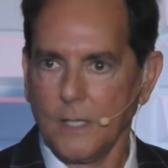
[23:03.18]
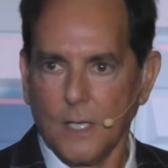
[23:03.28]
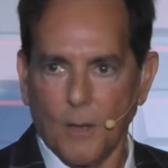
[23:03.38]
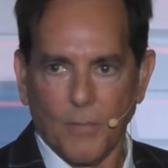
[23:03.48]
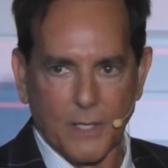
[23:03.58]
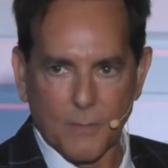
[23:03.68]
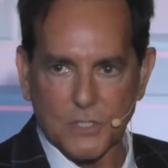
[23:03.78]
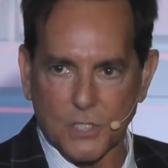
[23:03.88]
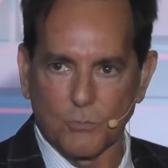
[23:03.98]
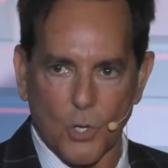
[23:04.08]
But
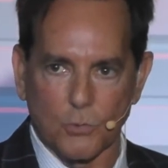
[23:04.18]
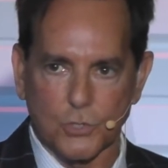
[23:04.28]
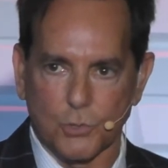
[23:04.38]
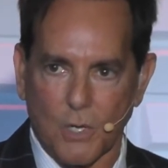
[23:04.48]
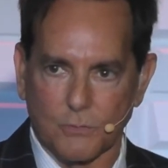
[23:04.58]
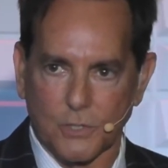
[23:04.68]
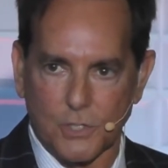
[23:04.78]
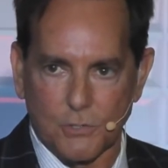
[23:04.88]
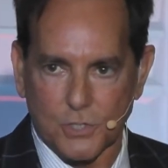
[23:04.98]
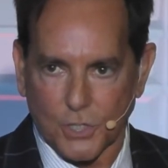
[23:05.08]
Emerson wrote 200
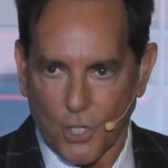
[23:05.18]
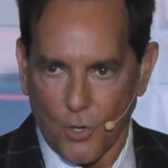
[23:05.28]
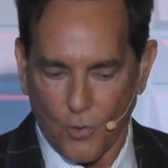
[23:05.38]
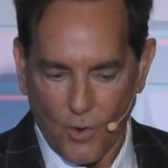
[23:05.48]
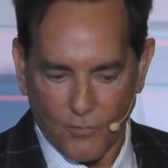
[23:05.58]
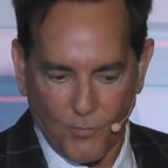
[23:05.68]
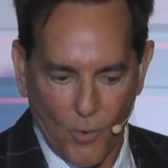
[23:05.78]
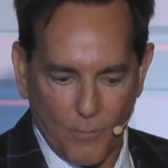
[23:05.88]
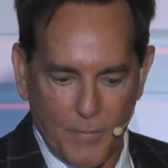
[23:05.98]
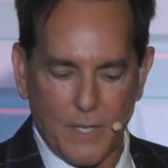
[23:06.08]
years ago
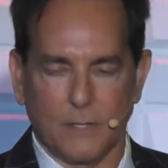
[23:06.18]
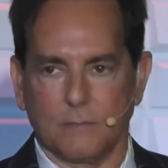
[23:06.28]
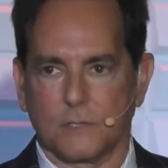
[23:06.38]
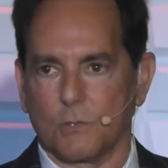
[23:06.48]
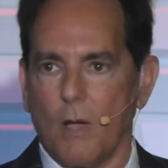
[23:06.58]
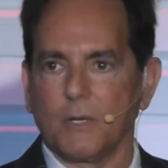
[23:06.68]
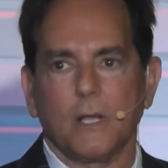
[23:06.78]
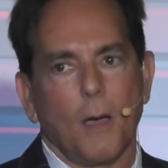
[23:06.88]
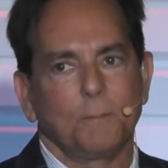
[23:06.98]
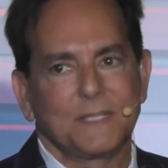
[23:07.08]
for men. So I'm going to
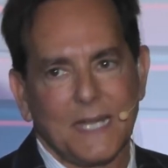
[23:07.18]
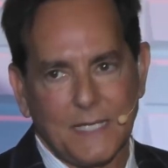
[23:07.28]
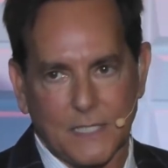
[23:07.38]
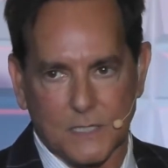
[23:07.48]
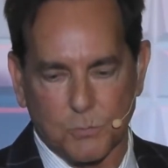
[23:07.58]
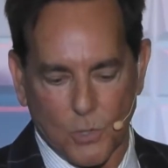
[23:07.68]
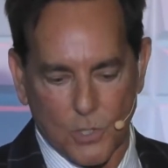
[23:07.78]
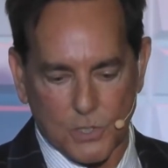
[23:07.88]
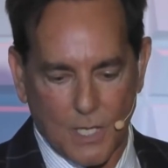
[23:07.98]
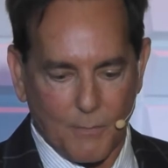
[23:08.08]
update his
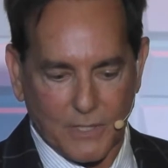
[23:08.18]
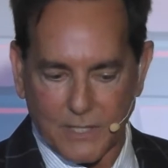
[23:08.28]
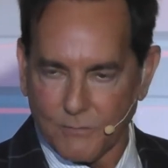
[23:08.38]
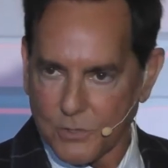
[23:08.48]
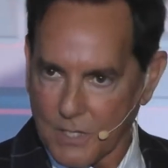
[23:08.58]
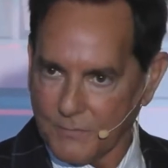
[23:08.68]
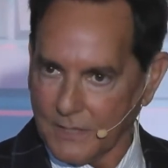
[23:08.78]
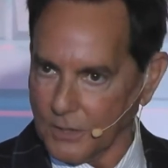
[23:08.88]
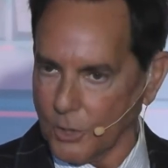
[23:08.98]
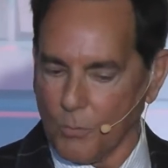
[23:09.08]
words. I'm going to give you something
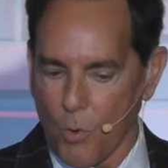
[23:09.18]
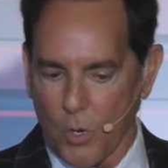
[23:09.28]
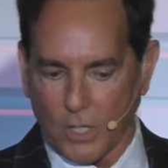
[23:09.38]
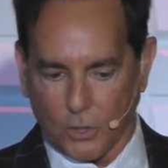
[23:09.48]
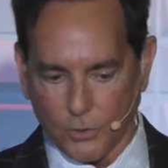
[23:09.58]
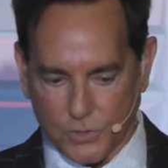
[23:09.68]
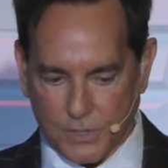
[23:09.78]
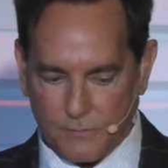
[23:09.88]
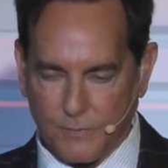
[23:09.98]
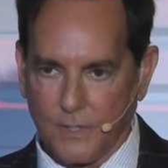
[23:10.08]
a little more
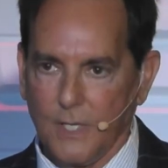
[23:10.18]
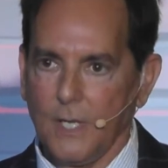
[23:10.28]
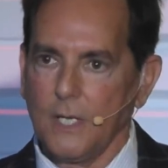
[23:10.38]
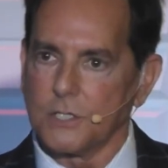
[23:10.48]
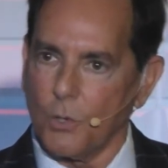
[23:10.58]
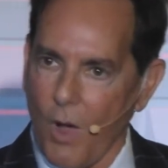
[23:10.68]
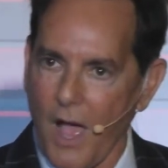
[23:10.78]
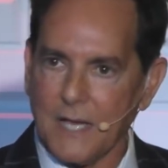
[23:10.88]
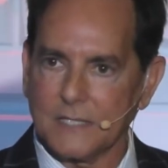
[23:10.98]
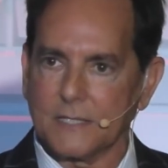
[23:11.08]
inclusive. So
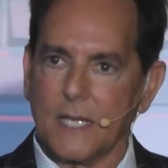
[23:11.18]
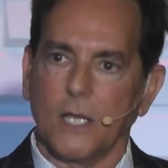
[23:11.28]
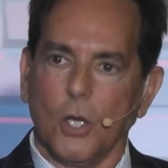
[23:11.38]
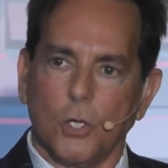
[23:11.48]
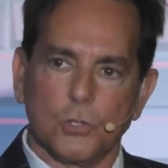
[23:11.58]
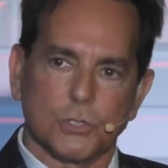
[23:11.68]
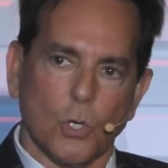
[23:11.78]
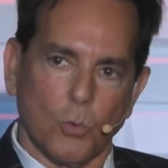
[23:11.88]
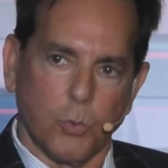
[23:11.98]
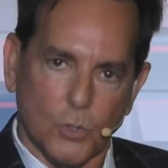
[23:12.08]
I say,
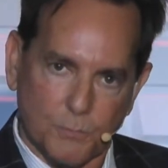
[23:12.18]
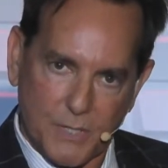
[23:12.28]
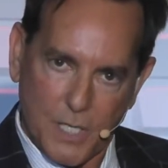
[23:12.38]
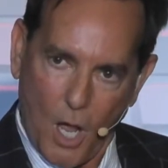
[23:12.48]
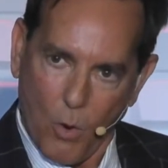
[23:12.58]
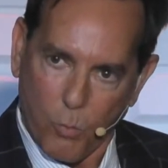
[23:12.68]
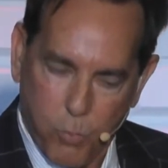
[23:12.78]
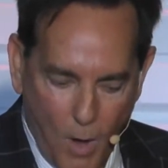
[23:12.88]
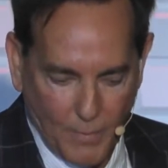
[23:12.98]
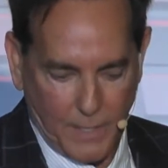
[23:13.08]
whoso would be a
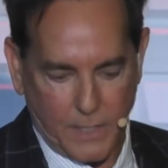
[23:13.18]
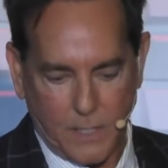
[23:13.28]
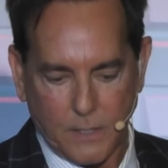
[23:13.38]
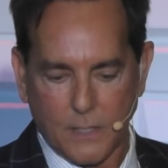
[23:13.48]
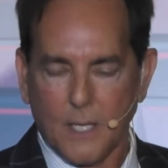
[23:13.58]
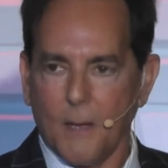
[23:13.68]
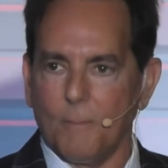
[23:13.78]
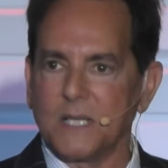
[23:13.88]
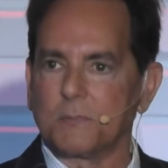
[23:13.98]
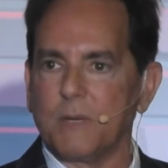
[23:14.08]
woman
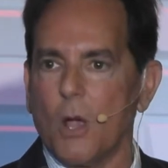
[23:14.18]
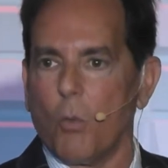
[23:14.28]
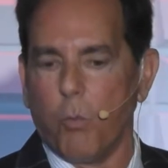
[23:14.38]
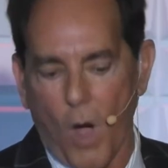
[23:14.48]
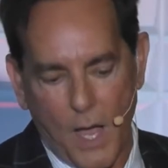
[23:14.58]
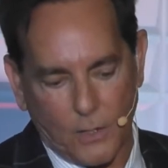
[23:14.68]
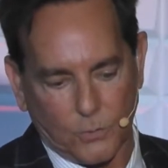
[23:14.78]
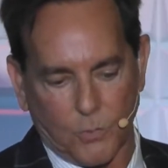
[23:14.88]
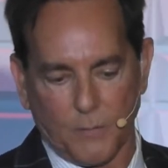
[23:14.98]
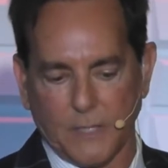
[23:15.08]
must be a
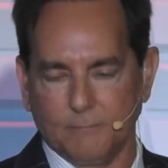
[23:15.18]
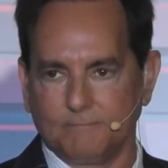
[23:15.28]
wild woman.